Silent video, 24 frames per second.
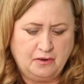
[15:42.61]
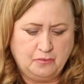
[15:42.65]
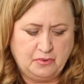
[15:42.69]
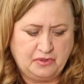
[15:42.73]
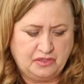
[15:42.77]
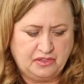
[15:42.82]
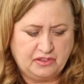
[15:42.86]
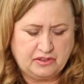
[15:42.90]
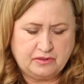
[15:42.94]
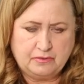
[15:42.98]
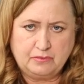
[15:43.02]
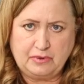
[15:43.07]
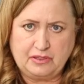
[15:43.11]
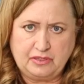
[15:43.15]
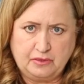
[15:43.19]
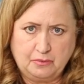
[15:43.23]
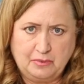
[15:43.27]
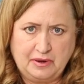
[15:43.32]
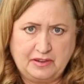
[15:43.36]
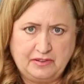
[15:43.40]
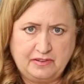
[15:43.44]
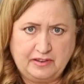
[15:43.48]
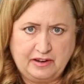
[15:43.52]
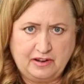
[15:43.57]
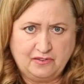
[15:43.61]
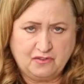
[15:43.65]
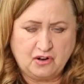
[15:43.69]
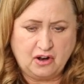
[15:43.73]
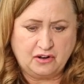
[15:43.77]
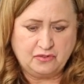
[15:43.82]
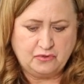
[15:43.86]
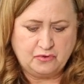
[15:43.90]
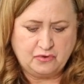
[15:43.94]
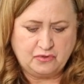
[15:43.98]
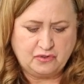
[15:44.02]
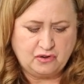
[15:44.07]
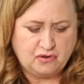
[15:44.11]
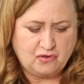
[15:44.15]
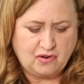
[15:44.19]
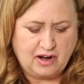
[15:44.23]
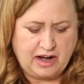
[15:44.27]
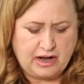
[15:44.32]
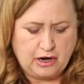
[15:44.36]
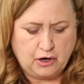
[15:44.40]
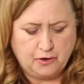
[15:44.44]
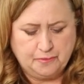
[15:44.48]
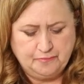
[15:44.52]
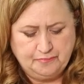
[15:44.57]
with the ones that have gone through the
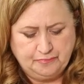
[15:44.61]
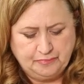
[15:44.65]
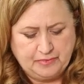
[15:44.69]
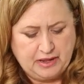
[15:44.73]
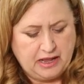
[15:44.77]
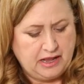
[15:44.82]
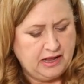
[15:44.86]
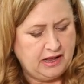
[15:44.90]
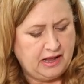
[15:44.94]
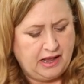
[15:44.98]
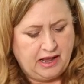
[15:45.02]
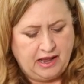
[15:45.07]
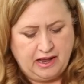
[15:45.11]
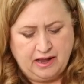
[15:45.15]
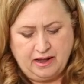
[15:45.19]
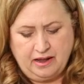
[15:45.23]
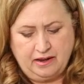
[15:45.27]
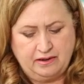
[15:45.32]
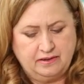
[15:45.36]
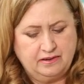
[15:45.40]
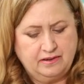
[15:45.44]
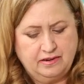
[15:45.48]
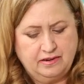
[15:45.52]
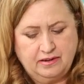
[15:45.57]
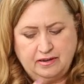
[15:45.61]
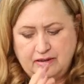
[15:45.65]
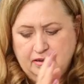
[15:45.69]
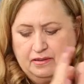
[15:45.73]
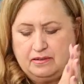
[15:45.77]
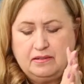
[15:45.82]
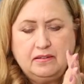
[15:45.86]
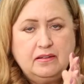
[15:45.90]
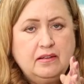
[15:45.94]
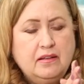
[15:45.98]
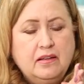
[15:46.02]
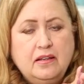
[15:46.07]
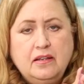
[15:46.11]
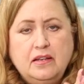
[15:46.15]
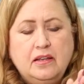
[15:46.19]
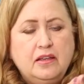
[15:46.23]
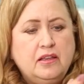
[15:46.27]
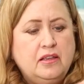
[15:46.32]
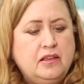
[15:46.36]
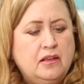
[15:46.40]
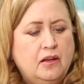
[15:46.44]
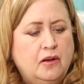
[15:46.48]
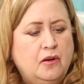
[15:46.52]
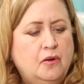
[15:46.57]
dryer. And
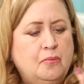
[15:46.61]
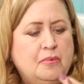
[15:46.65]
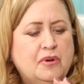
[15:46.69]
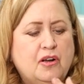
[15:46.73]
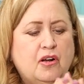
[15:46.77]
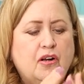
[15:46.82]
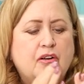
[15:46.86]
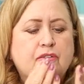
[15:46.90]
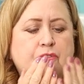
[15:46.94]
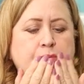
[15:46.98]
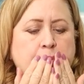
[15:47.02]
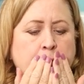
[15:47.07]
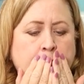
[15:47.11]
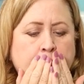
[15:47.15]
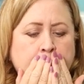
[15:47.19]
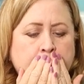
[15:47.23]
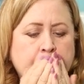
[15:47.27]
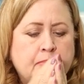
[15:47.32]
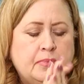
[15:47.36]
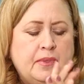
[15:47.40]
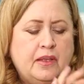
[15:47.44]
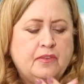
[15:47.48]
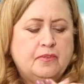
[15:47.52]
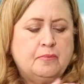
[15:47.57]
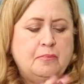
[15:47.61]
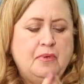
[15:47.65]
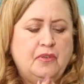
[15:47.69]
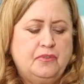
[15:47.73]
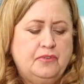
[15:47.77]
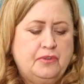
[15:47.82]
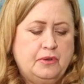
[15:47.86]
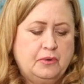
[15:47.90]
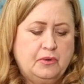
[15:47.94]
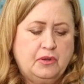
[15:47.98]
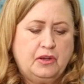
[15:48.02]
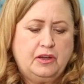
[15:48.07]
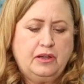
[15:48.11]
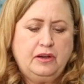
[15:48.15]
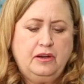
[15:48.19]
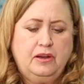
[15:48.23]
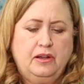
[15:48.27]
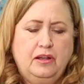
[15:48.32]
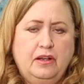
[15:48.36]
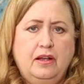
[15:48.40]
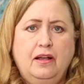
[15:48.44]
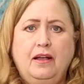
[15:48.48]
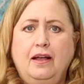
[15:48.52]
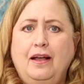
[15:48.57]
oh my gosh, that smells so good.
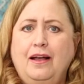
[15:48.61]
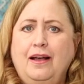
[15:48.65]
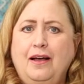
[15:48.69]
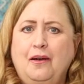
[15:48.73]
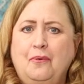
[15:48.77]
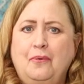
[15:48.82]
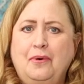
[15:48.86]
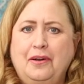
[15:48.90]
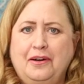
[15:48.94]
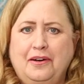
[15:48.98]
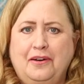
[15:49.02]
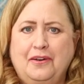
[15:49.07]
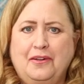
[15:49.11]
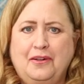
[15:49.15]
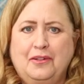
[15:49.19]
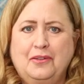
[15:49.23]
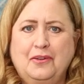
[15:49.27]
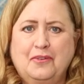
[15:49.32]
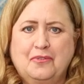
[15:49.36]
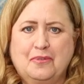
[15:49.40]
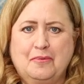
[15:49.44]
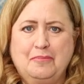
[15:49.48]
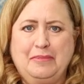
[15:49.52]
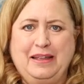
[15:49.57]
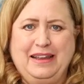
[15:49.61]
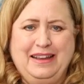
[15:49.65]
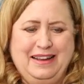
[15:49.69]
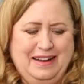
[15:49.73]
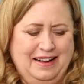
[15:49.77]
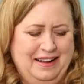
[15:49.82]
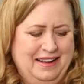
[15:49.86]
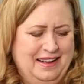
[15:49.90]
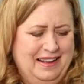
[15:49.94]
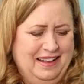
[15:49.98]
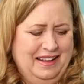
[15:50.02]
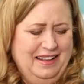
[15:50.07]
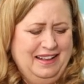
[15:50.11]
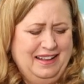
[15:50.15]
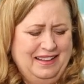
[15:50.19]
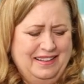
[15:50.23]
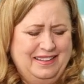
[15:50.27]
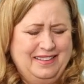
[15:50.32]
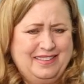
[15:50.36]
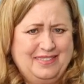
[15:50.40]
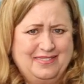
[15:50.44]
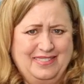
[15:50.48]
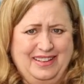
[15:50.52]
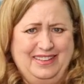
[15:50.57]
I want it all over me.
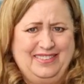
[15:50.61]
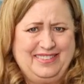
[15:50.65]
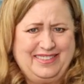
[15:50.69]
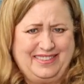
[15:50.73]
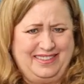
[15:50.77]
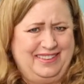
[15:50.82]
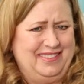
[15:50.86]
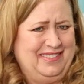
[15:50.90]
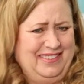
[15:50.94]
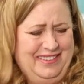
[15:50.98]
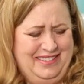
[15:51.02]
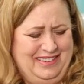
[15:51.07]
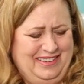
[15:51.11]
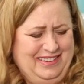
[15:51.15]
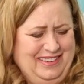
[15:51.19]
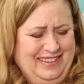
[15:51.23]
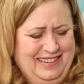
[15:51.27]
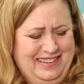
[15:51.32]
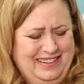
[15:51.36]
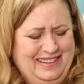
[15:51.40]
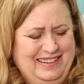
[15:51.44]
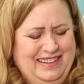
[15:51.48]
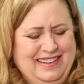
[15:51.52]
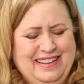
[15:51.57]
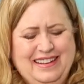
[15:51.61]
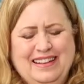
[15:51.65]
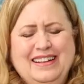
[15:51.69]
It smells so good.